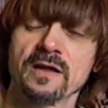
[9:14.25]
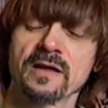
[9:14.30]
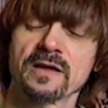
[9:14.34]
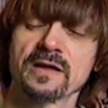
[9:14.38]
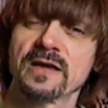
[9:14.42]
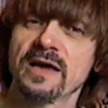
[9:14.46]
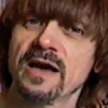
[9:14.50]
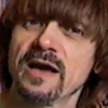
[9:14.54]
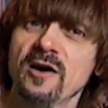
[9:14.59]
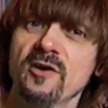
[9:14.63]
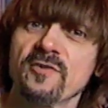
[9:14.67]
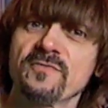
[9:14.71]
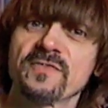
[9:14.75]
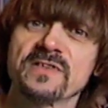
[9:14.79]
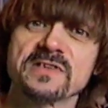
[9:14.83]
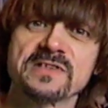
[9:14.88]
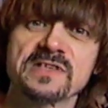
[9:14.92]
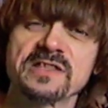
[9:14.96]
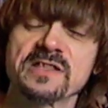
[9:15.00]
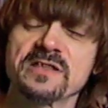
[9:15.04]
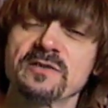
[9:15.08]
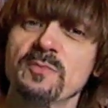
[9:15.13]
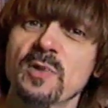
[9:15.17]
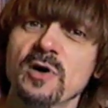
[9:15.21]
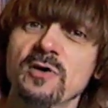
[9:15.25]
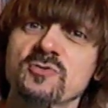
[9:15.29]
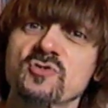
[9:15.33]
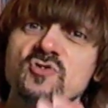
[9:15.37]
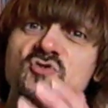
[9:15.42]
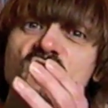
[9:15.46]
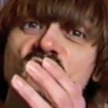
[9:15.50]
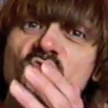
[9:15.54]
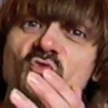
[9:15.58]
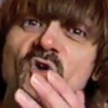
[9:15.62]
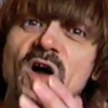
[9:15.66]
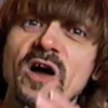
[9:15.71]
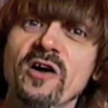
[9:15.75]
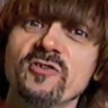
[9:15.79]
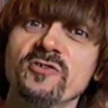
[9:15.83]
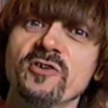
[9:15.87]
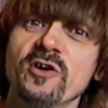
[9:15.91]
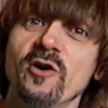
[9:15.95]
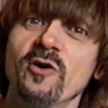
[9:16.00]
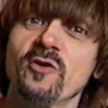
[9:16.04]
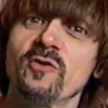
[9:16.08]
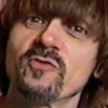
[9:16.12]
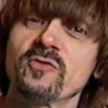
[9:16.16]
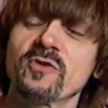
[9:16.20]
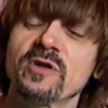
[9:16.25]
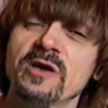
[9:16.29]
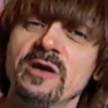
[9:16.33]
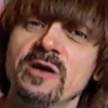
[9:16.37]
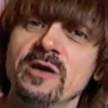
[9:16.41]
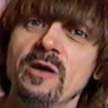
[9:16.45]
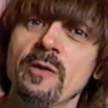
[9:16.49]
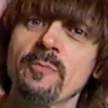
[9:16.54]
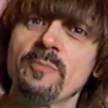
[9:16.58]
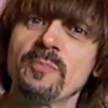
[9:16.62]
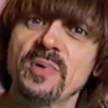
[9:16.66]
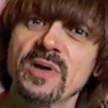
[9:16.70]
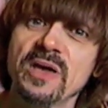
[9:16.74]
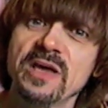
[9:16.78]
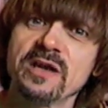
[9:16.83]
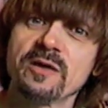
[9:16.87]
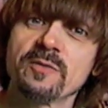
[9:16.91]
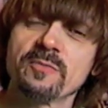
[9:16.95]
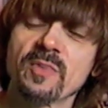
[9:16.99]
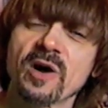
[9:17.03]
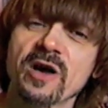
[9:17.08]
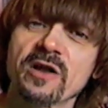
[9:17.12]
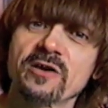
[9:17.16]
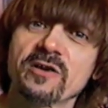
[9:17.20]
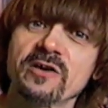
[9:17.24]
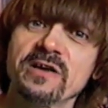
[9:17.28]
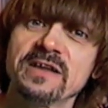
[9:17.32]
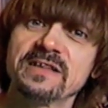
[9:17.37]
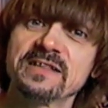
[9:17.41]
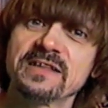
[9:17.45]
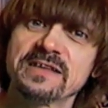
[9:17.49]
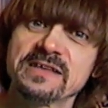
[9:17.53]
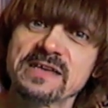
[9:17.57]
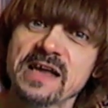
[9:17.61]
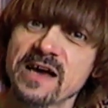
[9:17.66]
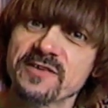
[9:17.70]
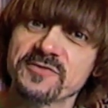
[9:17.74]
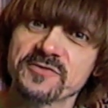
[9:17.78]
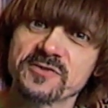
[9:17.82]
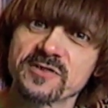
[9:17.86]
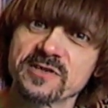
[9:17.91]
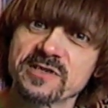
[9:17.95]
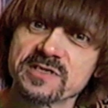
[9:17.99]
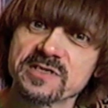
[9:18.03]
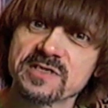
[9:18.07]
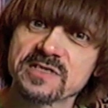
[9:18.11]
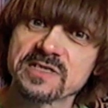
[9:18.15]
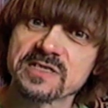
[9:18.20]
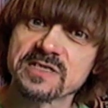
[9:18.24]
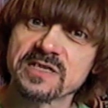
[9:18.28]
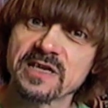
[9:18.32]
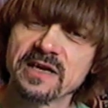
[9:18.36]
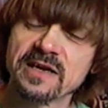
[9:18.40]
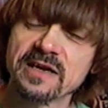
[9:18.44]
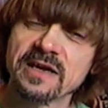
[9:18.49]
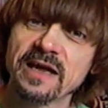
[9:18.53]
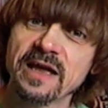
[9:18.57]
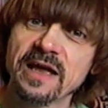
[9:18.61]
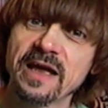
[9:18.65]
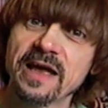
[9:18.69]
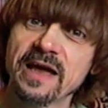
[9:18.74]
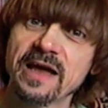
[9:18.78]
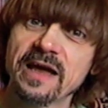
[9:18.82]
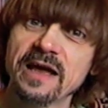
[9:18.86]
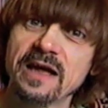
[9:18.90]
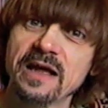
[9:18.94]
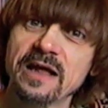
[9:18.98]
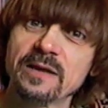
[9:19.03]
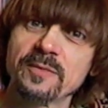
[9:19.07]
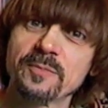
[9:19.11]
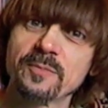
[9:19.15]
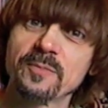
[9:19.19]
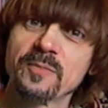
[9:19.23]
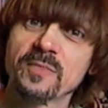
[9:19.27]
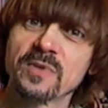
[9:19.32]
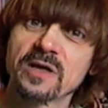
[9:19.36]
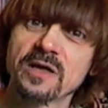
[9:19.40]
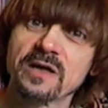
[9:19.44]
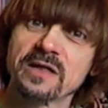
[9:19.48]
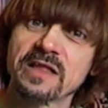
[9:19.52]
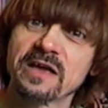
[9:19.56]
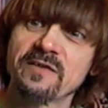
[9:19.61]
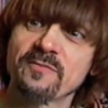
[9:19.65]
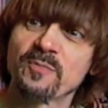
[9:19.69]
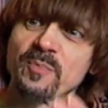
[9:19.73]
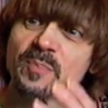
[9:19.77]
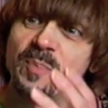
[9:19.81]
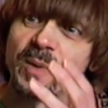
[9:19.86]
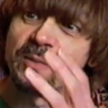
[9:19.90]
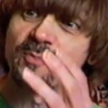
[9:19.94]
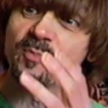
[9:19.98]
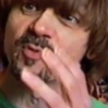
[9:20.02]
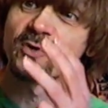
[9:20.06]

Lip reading: Calv is the most well-known peanut butter in the Netherlands, and they've been